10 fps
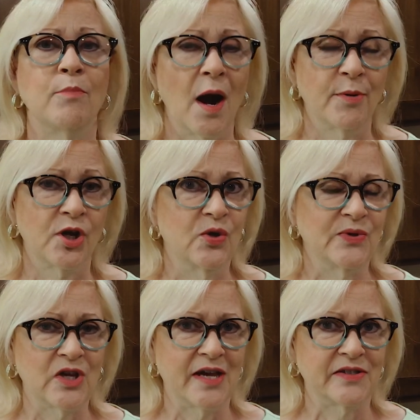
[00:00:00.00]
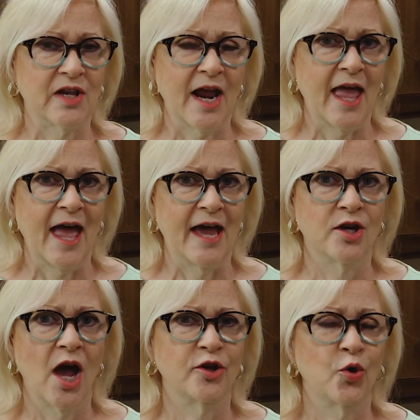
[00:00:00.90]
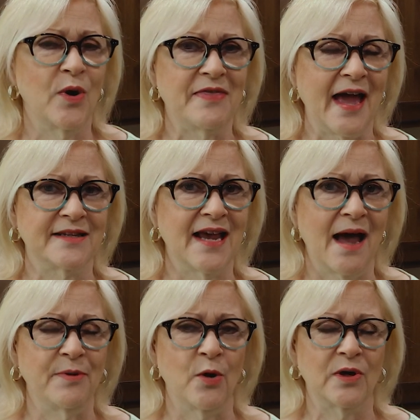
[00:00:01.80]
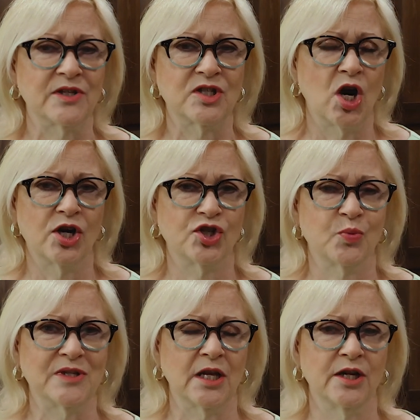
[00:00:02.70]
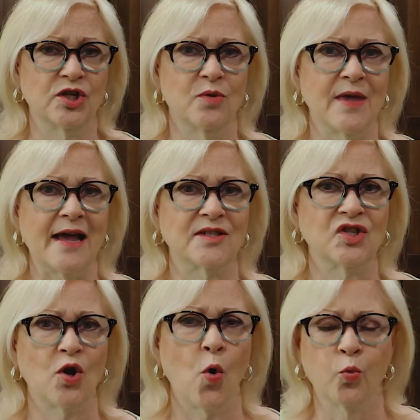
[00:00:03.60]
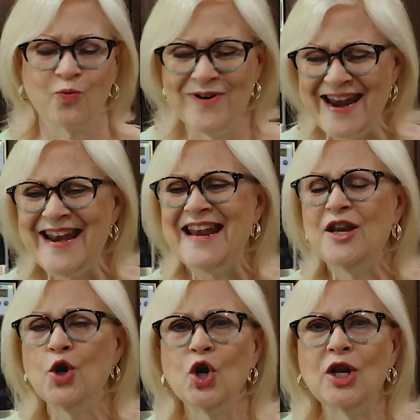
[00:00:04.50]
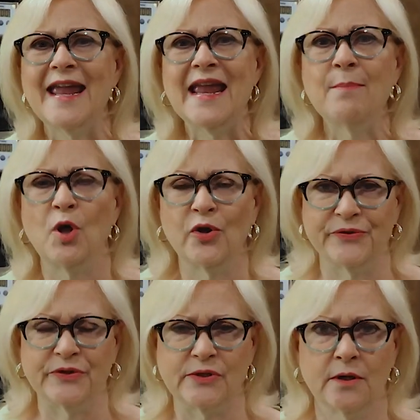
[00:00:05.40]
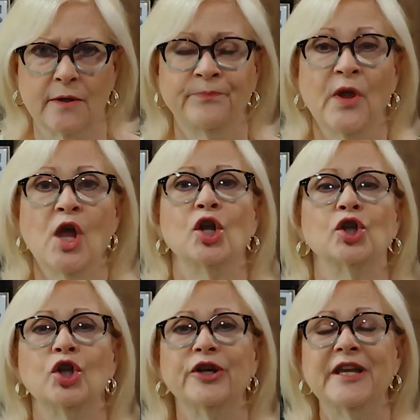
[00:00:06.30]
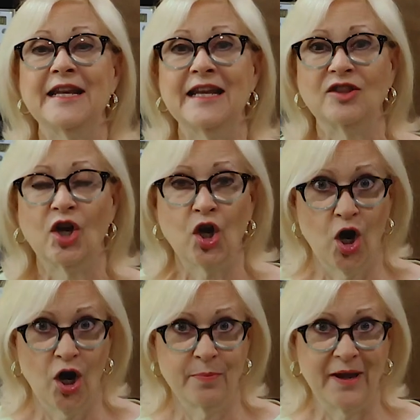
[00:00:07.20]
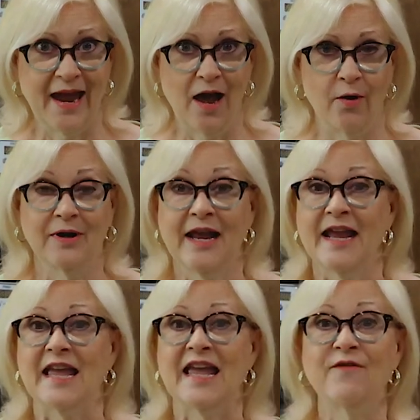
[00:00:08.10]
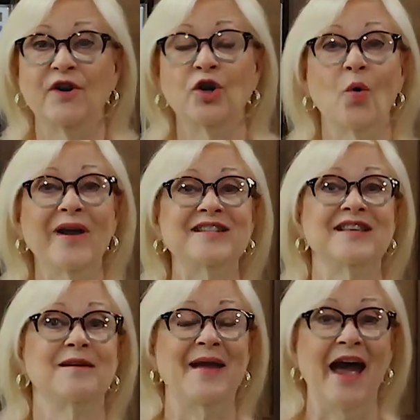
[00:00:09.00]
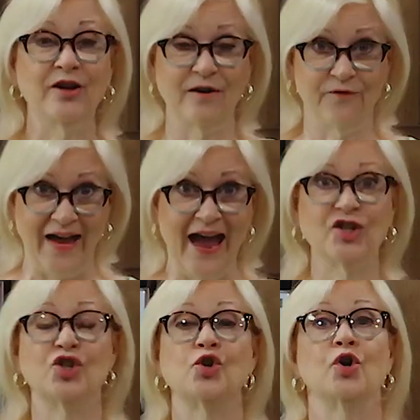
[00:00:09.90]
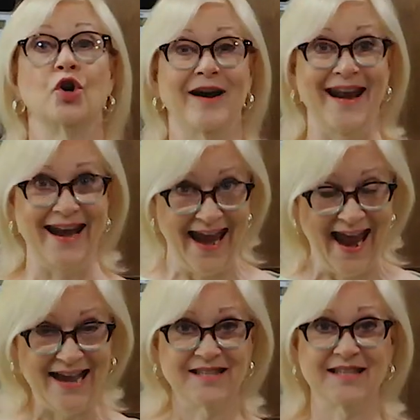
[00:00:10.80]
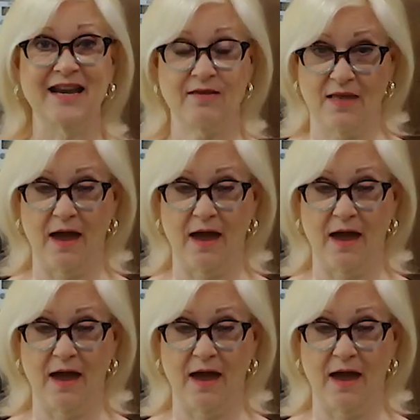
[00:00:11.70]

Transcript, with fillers: barbecue sauce that I had, not knowing that tapioca starch was going to do that. So reading your labels, looking at the carb count, even going to the manufacturer and asking